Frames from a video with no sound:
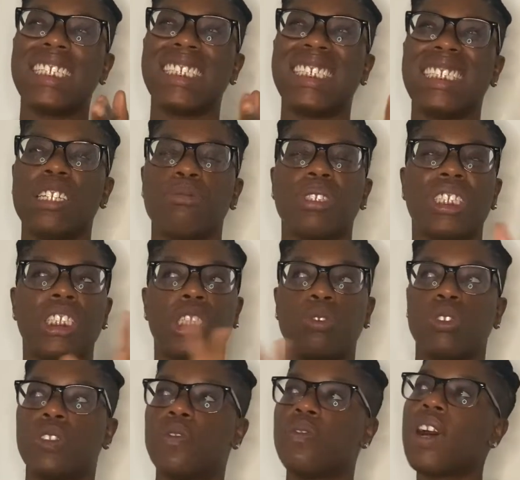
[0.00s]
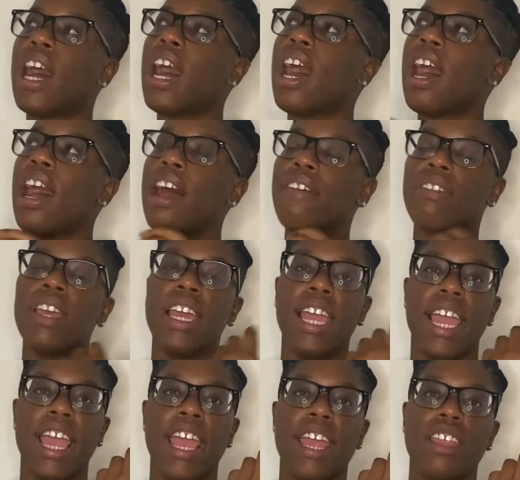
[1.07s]
seen him since she was five.
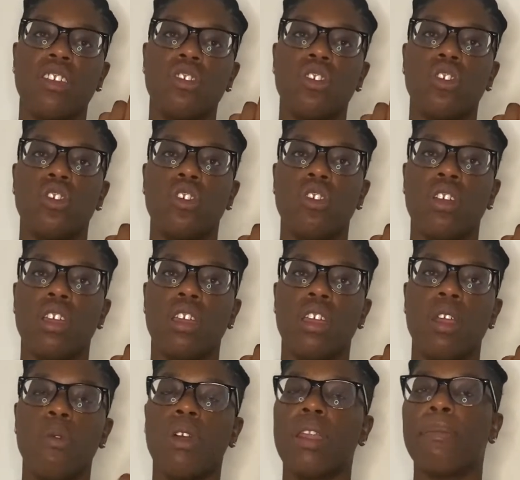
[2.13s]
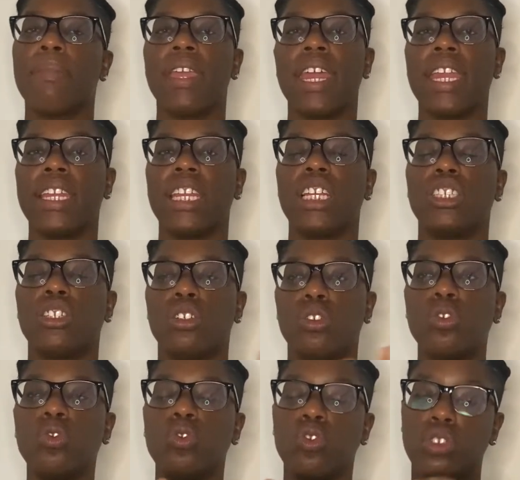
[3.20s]
And, you know, it wouldn't be anything to
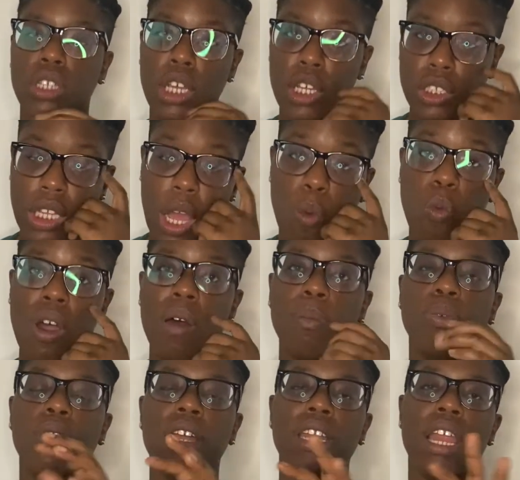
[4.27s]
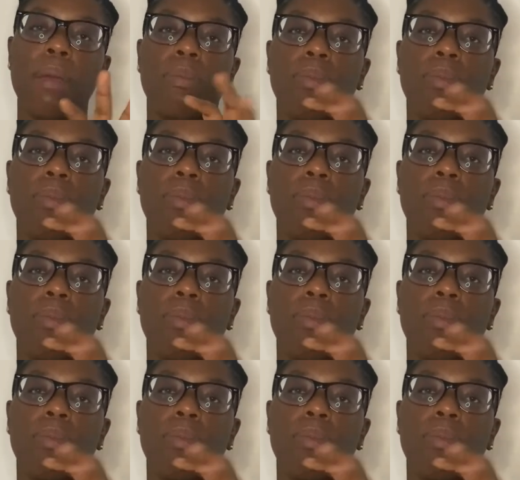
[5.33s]
lose. So at one point, they